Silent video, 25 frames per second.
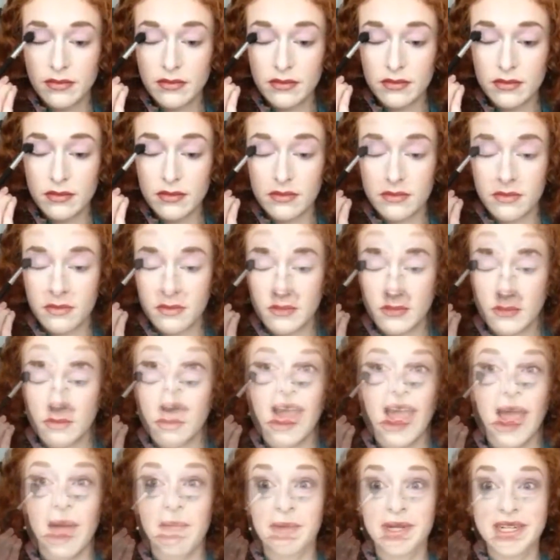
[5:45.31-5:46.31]

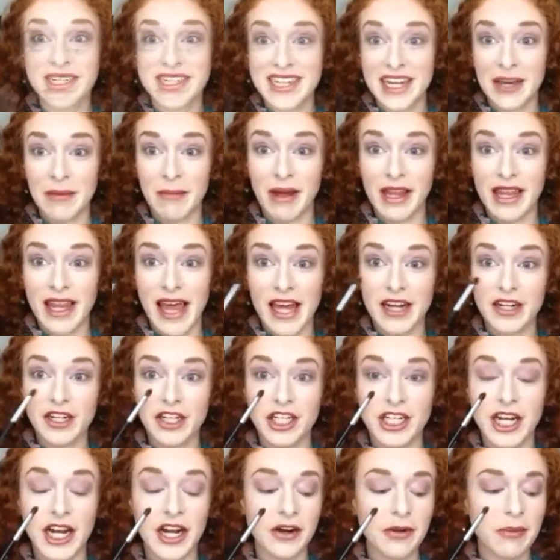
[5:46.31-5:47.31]
All right, I'm gonna take my liner
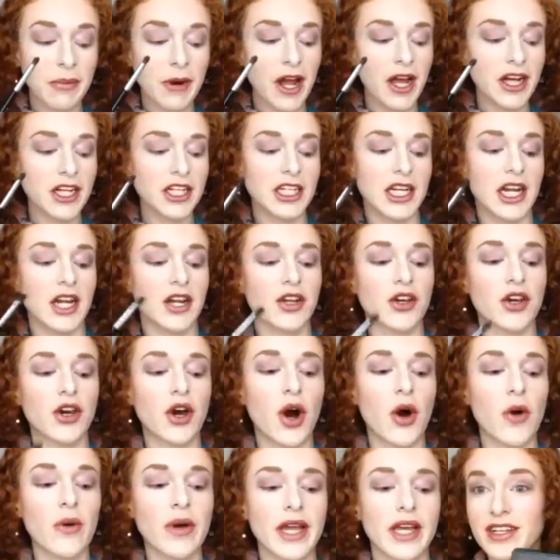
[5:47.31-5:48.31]
shader brush and
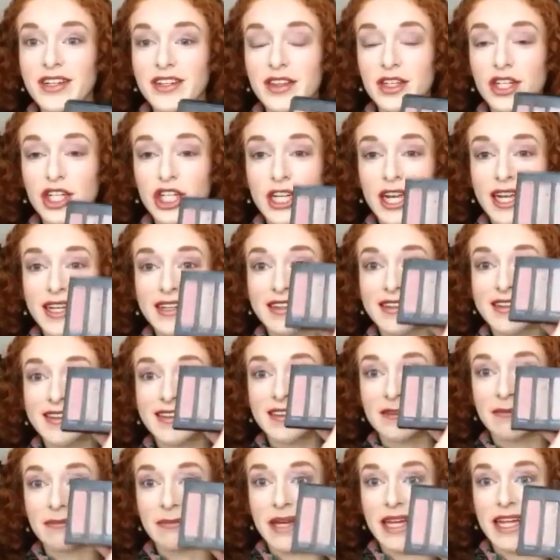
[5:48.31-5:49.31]
go into the shade
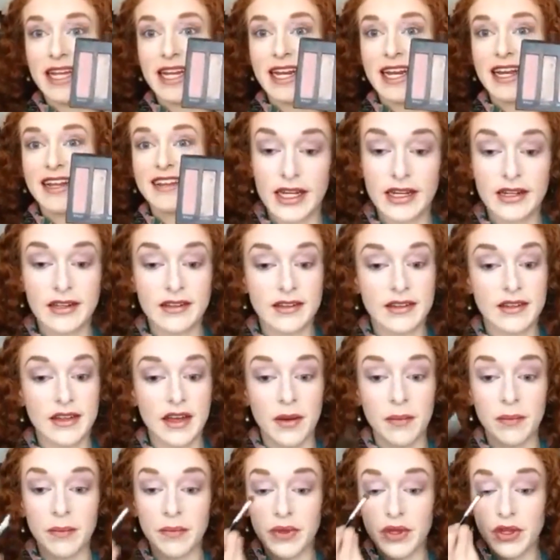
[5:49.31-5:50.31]
Smitten. It is
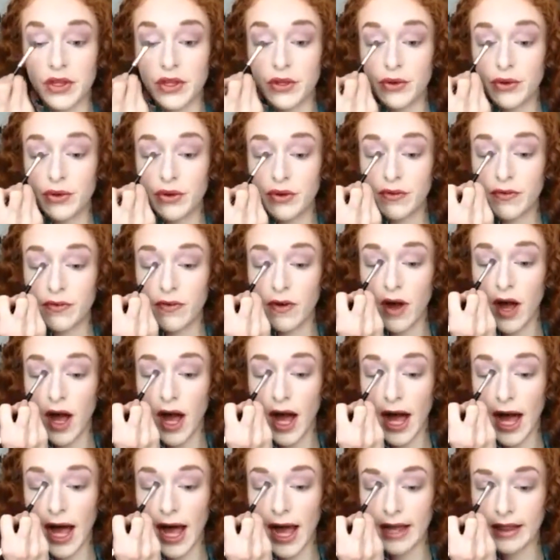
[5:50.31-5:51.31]
a beautiful
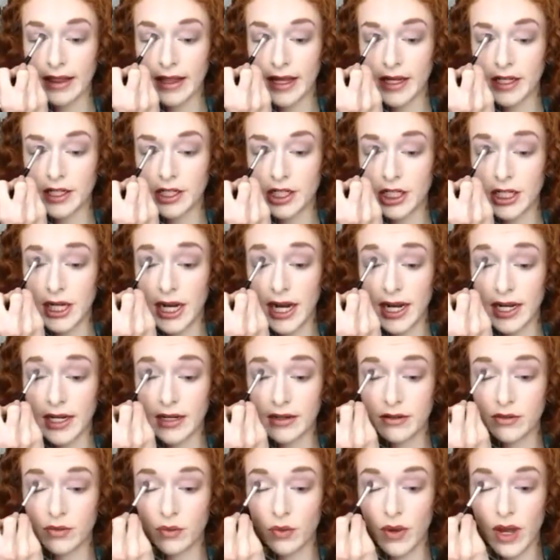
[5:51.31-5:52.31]
highlight shade
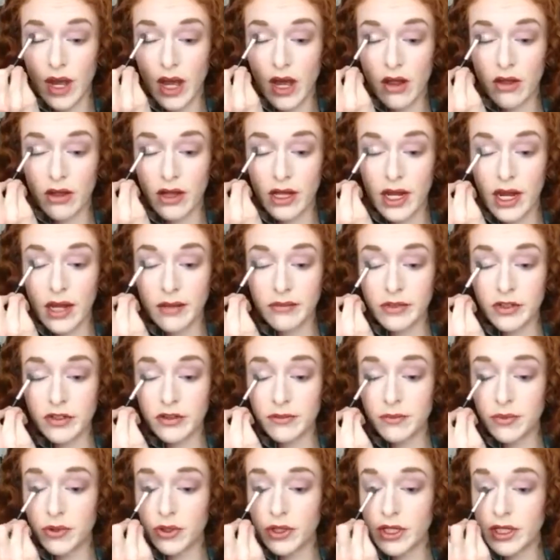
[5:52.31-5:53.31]
as well, and I'm
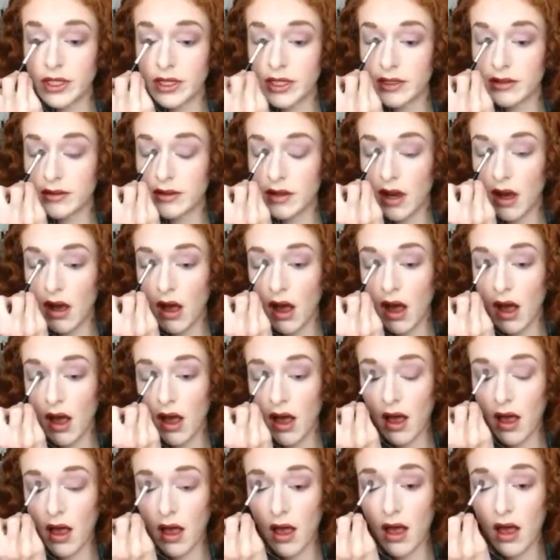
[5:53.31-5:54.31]
just putting this
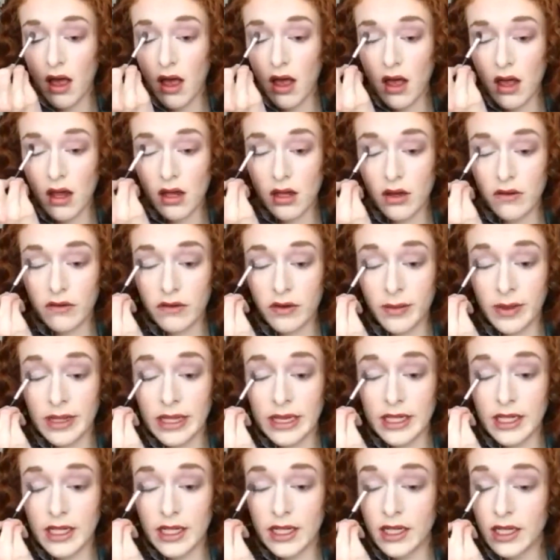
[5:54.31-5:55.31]
all over
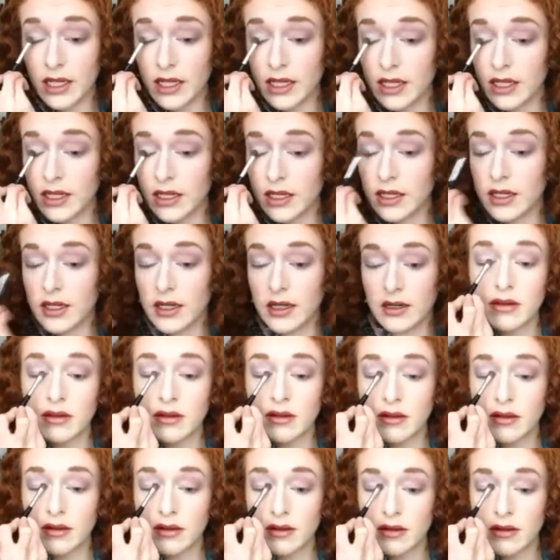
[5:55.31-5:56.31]
my lid.
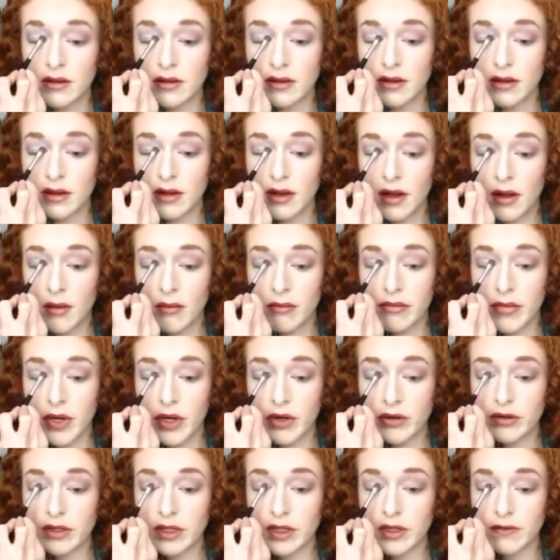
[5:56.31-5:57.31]

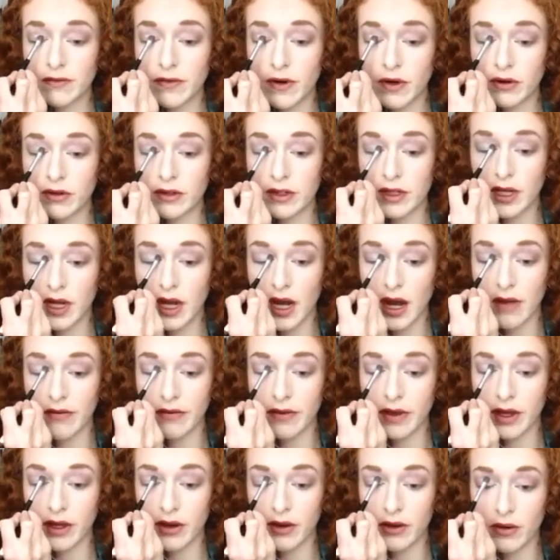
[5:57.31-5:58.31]
Mostly focusing
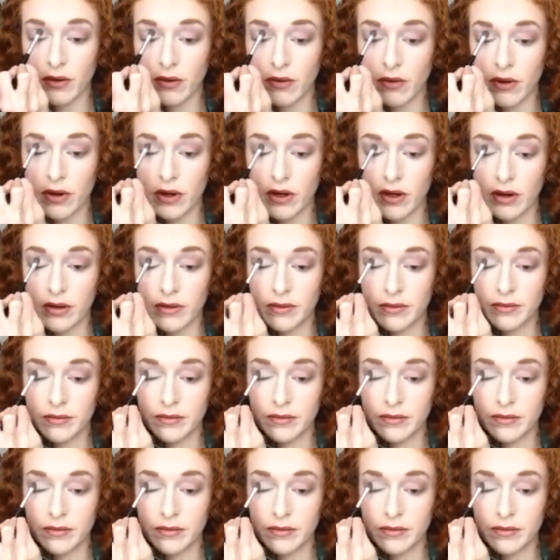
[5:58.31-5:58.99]
on the inner corner.